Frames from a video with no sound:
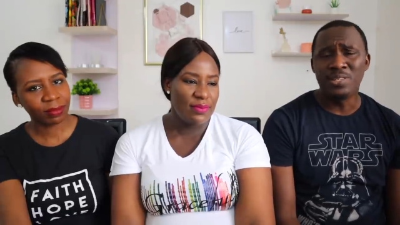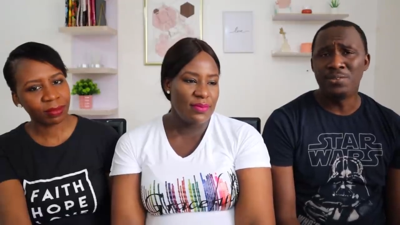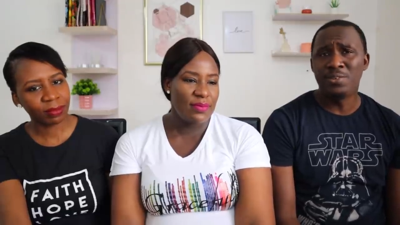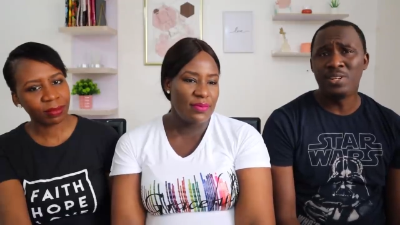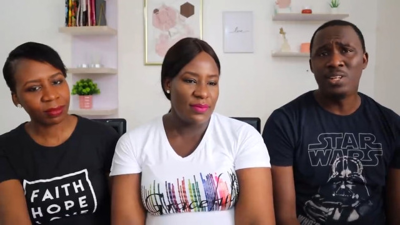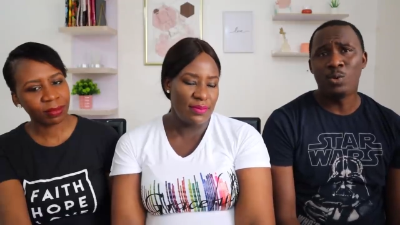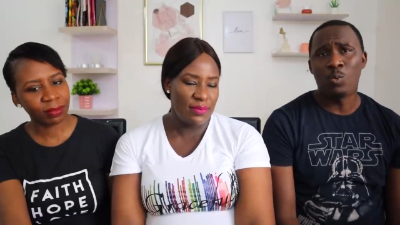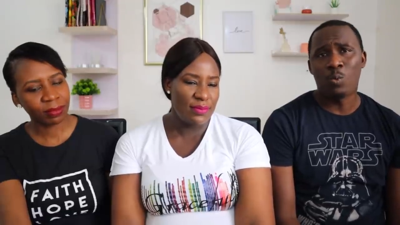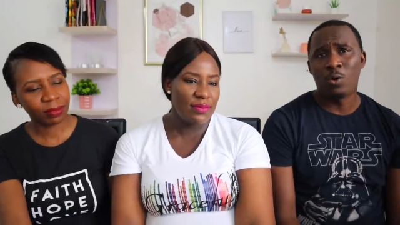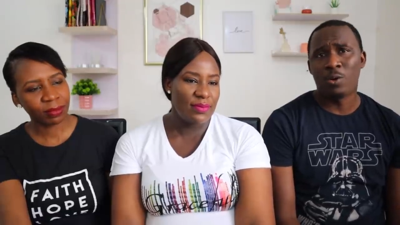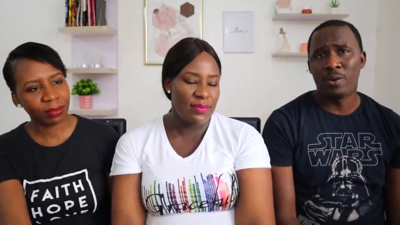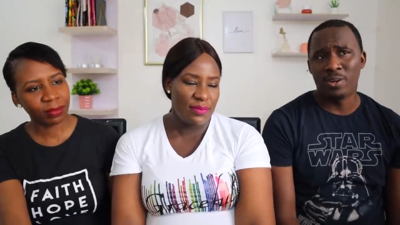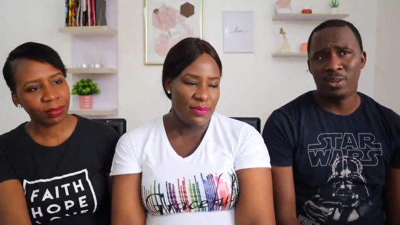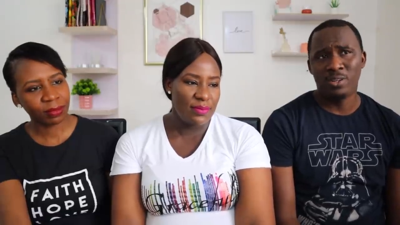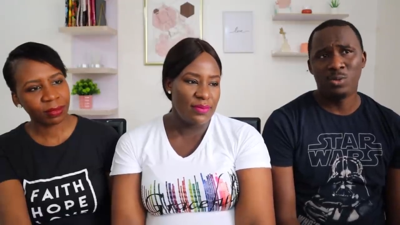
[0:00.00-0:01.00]
Speaker 1: We didn't really
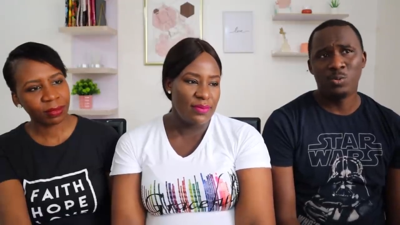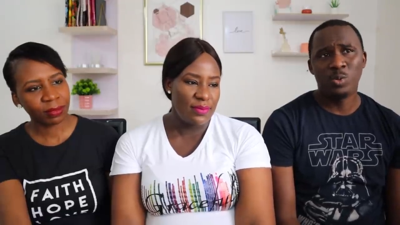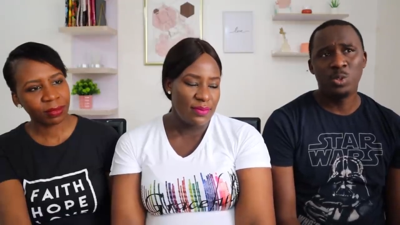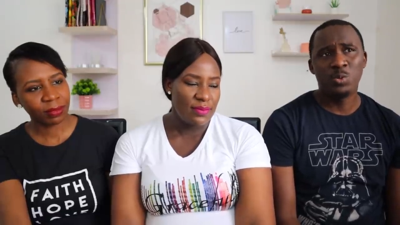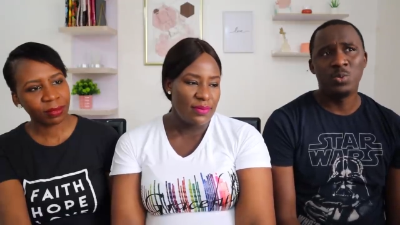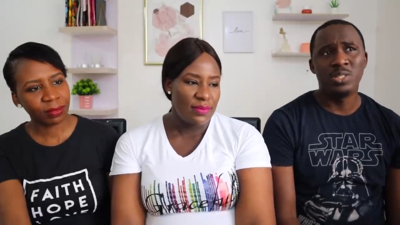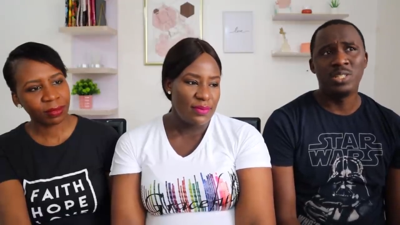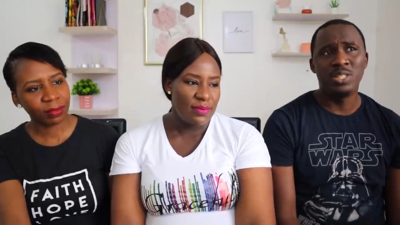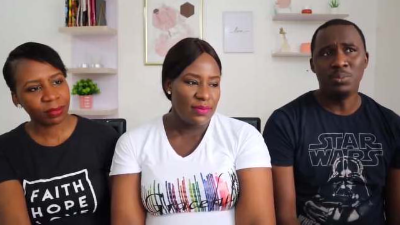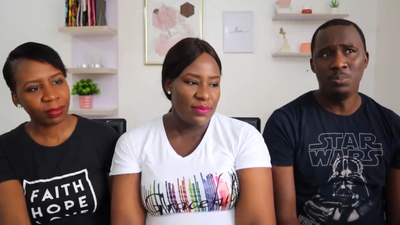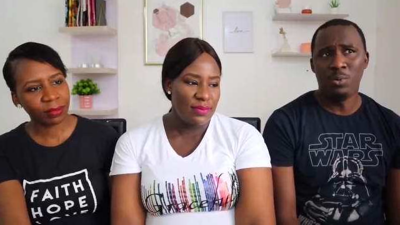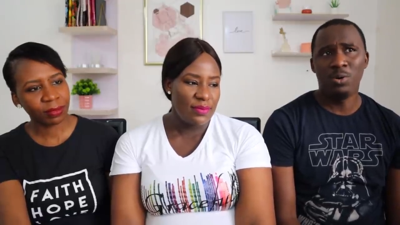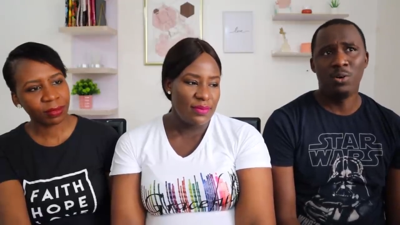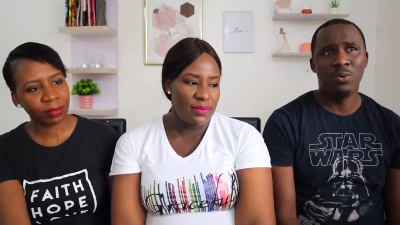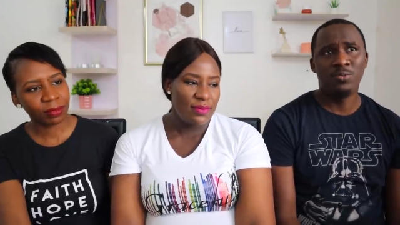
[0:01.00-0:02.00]
quarrel. What we
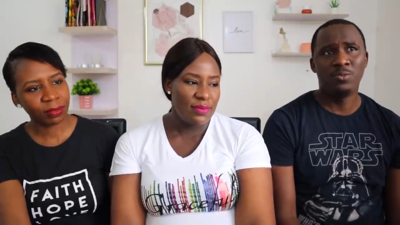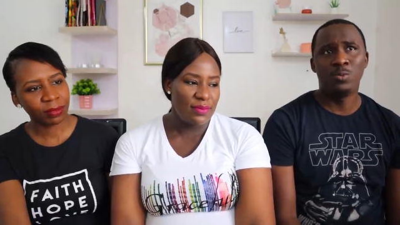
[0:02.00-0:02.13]
did more